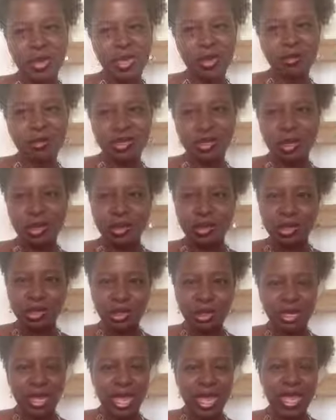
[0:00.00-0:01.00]
Peeps, Coach
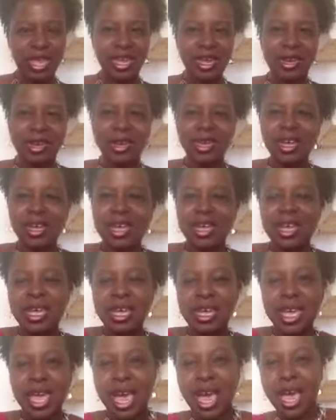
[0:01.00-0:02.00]
Darnay here.
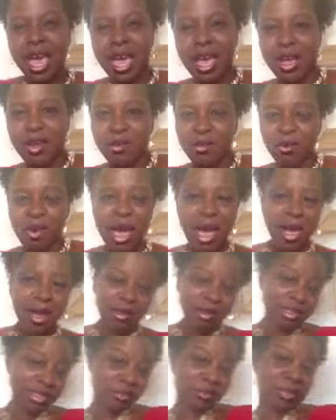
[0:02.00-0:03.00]
Wow,
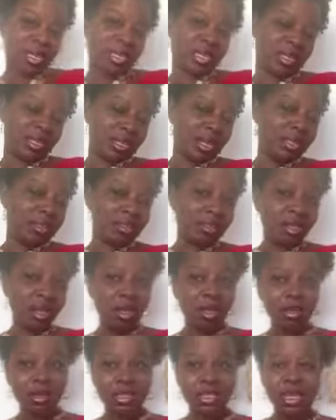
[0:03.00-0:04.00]
it's been a
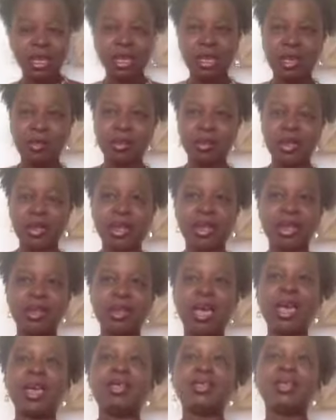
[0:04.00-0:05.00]
long time, huh?
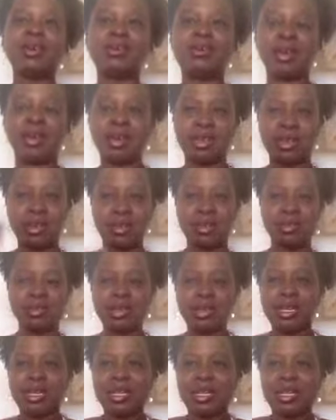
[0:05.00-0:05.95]
I know.